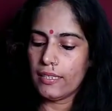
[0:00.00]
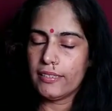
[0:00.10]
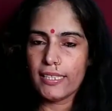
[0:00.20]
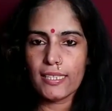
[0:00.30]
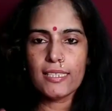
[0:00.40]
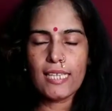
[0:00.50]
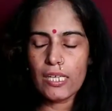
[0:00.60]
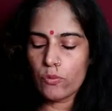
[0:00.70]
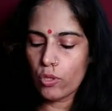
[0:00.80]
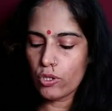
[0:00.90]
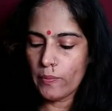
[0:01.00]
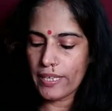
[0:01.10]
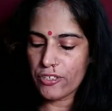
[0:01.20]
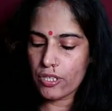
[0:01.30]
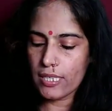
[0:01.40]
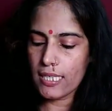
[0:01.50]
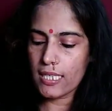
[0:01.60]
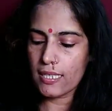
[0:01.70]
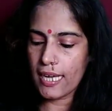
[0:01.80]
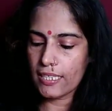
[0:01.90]
The other thing I want to mention
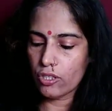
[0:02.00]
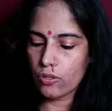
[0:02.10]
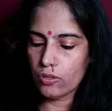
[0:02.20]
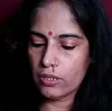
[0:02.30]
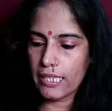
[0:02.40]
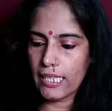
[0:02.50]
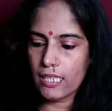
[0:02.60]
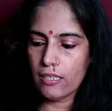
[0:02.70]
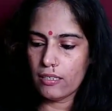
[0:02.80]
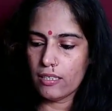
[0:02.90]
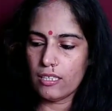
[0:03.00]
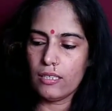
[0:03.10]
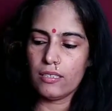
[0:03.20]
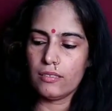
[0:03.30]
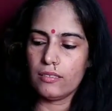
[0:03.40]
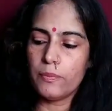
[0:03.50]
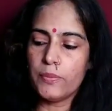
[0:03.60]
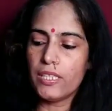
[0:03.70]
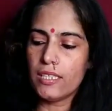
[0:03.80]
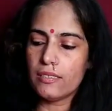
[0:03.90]
is that, you know, they uh, the
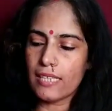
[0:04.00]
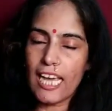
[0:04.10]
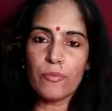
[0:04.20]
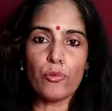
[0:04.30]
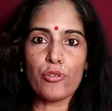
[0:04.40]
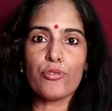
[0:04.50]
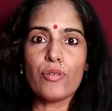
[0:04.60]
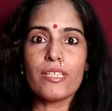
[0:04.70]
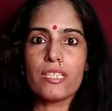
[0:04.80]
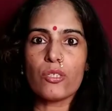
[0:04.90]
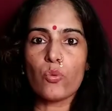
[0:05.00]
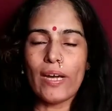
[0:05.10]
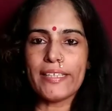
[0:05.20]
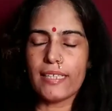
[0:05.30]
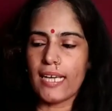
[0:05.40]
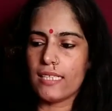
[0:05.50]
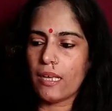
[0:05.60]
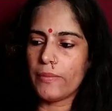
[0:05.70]
burn time also is quite nice.